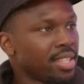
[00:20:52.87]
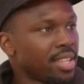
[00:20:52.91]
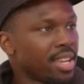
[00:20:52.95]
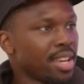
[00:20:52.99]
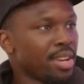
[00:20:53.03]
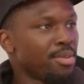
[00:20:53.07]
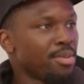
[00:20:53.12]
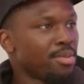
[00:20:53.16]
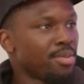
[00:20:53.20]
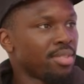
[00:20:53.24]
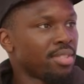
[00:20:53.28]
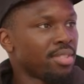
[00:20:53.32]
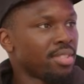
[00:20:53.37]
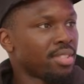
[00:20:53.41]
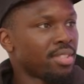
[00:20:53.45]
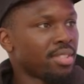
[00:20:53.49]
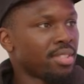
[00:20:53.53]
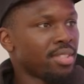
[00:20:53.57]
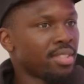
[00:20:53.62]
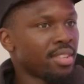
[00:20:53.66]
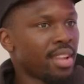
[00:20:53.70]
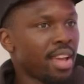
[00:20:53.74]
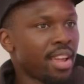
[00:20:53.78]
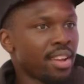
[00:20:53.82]
Yeah, it
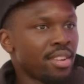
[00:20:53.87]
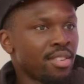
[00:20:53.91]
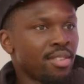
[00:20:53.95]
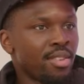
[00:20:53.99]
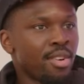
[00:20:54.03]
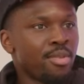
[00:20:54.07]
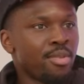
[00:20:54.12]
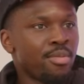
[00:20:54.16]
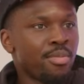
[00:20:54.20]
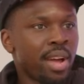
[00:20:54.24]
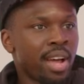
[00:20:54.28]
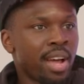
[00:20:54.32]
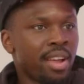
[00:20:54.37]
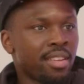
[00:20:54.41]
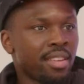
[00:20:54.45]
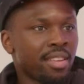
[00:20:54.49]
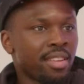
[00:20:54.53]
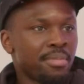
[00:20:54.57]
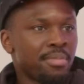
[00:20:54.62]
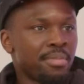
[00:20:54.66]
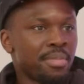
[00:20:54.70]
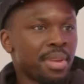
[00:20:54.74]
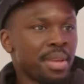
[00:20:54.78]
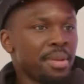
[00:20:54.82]
was, I don't know,
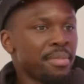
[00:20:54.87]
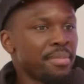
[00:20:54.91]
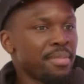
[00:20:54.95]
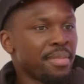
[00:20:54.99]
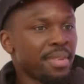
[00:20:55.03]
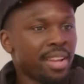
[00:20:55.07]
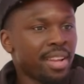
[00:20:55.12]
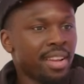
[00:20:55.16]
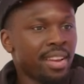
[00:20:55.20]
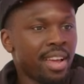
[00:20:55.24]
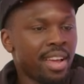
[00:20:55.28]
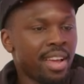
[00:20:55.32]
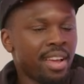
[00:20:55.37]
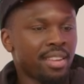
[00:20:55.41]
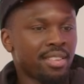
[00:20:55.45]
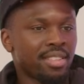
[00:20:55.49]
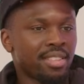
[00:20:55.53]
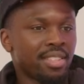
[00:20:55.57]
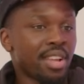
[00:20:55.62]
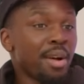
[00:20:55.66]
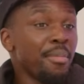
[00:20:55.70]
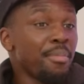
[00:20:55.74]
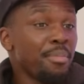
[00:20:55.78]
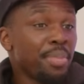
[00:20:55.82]
maybe
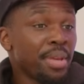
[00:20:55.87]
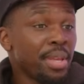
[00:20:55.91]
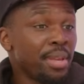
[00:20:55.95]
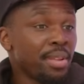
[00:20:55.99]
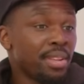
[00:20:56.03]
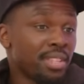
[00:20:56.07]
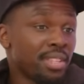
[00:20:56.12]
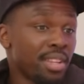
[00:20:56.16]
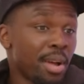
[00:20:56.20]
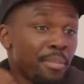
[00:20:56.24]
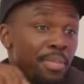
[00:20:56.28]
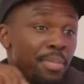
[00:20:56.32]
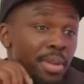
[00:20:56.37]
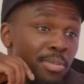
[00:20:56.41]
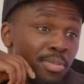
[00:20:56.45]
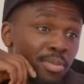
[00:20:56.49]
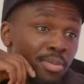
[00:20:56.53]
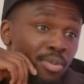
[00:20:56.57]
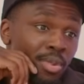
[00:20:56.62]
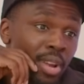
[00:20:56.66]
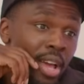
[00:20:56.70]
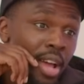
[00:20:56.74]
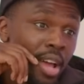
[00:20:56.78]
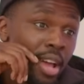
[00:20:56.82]
some
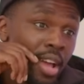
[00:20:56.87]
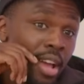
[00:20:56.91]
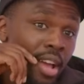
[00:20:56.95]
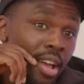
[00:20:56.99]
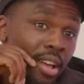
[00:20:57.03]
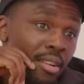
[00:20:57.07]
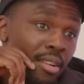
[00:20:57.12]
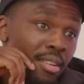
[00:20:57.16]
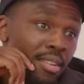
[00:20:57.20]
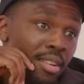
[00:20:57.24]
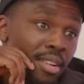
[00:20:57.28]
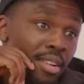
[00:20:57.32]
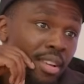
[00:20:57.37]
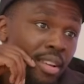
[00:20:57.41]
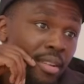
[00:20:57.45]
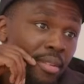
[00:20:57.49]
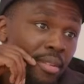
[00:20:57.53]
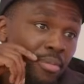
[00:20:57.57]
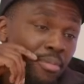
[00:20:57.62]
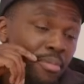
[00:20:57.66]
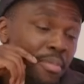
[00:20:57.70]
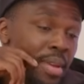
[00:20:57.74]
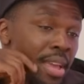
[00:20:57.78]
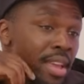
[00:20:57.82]
people that
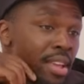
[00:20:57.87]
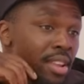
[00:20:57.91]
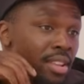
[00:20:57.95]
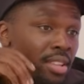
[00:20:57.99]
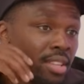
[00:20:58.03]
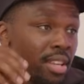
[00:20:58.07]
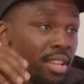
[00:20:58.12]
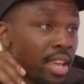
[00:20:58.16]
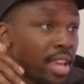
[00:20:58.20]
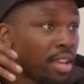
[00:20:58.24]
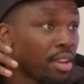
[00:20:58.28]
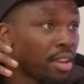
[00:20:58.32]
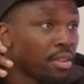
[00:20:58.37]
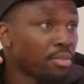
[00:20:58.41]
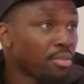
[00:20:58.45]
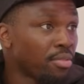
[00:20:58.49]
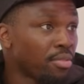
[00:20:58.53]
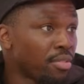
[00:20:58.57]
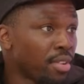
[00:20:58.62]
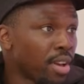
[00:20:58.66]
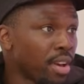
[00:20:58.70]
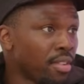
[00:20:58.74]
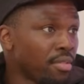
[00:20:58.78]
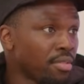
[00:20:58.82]
may take it
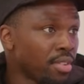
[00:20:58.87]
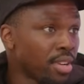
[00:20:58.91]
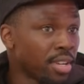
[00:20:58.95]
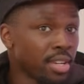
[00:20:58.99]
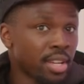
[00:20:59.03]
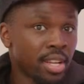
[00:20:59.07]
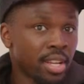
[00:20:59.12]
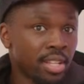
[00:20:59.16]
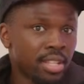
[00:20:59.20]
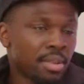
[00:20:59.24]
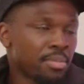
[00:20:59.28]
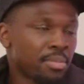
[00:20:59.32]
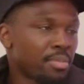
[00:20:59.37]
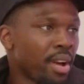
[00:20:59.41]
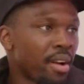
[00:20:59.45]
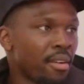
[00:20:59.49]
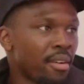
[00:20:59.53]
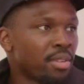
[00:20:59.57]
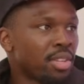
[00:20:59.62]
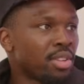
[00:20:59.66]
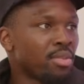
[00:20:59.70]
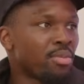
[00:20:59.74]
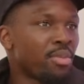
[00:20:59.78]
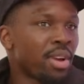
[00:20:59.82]
further in their thing, but
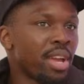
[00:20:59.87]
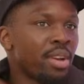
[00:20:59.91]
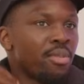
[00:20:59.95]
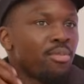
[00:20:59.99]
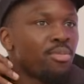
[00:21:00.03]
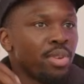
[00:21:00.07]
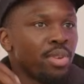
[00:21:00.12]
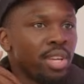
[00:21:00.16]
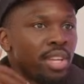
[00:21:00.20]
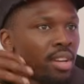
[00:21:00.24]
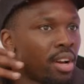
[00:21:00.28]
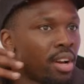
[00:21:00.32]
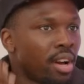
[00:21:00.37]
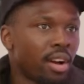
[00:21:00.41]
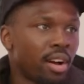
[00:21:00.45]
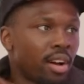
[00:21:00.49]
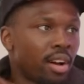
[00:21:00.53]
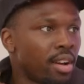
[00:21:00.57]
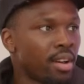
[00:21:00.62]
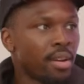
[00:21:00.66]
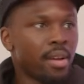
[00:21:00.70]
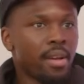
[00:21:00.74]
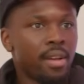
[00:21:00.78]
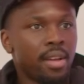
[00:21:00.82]
the way we
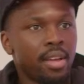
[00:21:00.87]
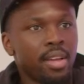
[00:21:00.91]
are,